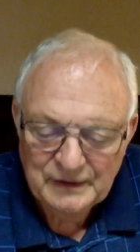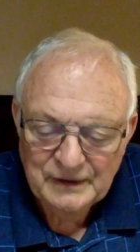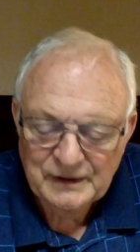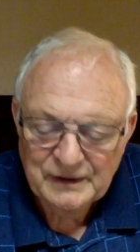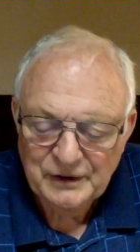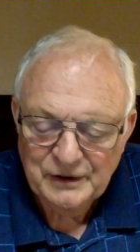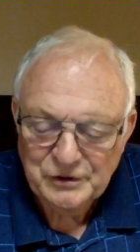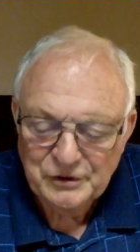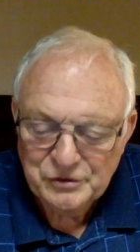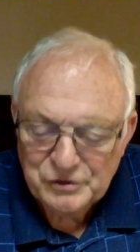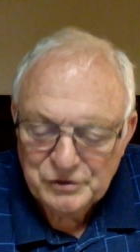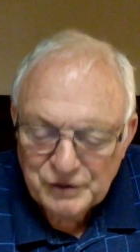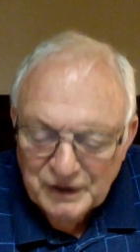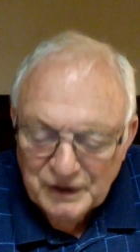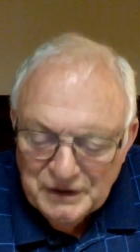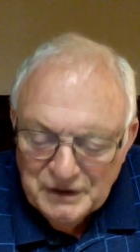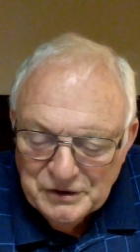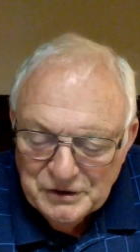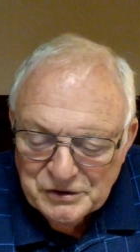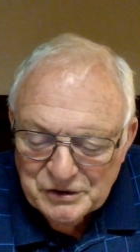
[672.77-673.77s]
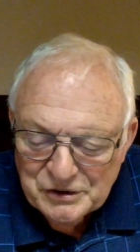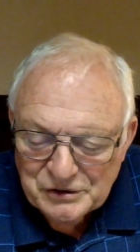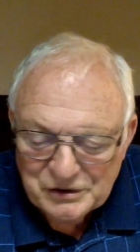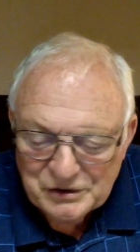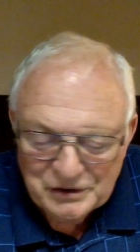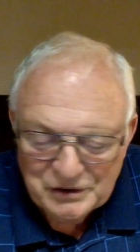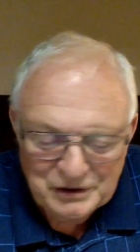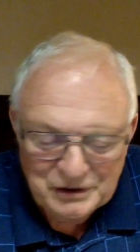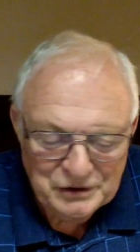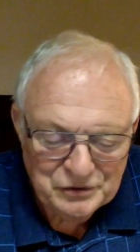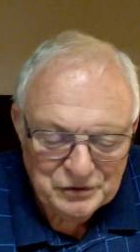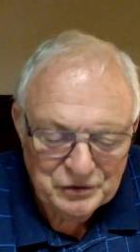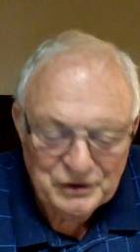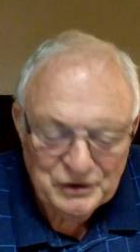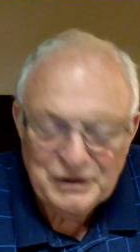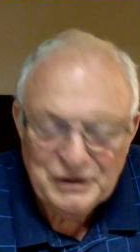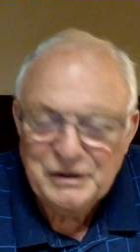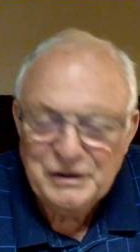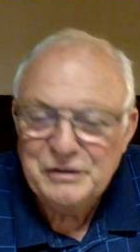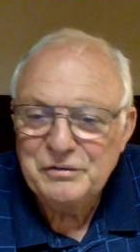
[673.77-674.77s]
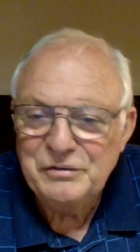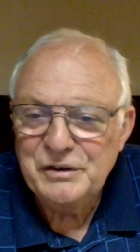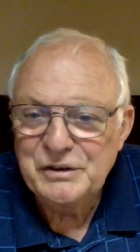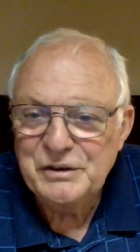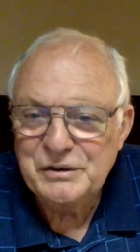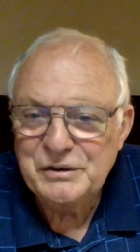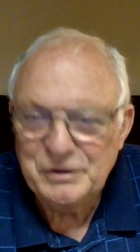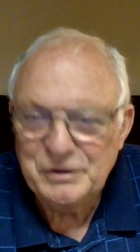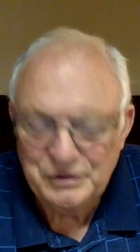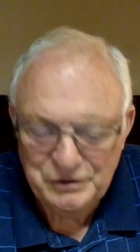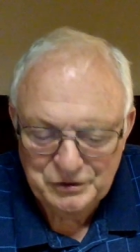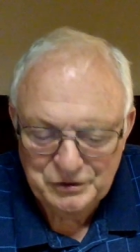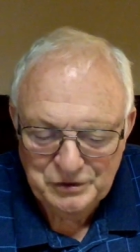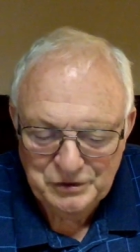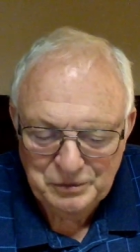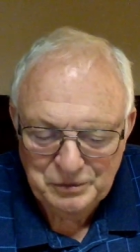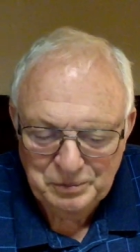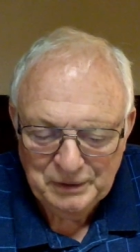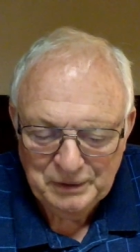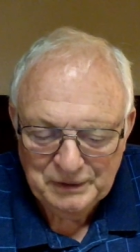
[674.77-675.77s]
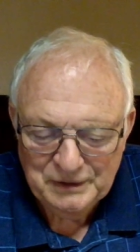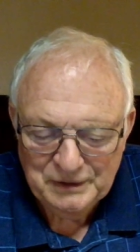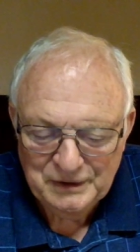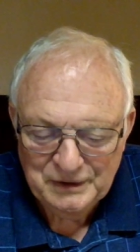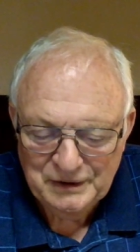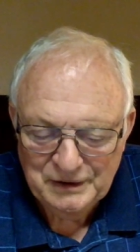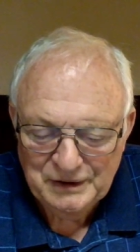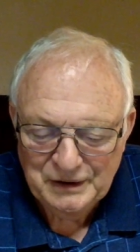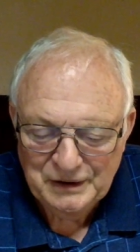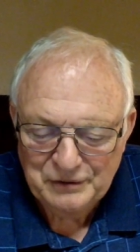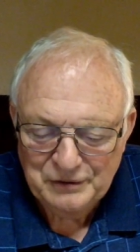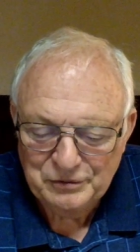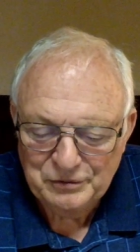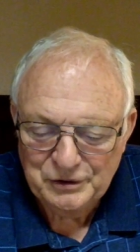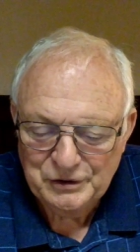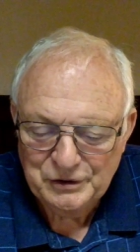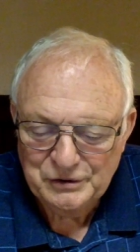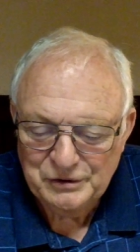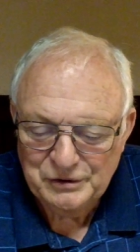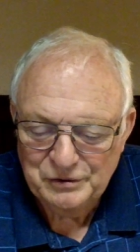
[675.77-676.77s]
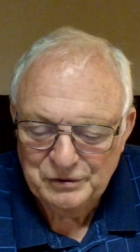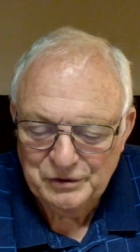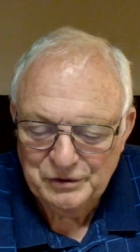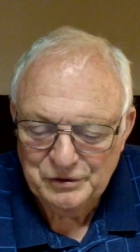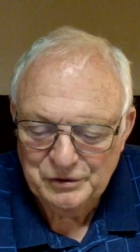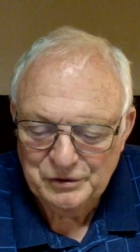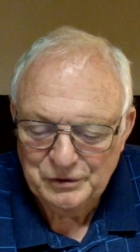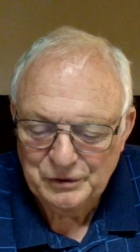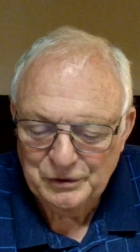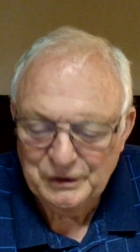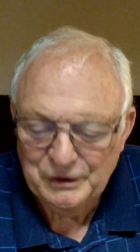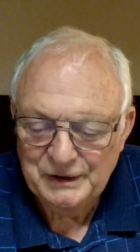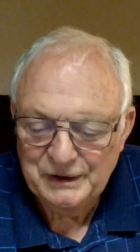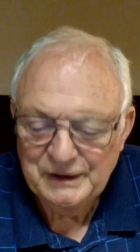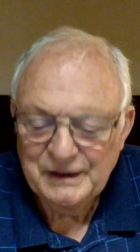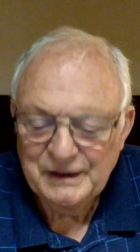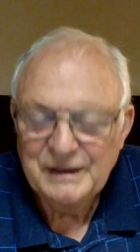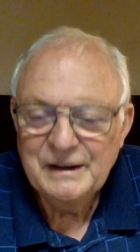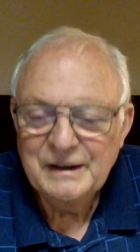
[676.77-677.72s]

that as nice as it is for the individual who's depicted in that version of a story,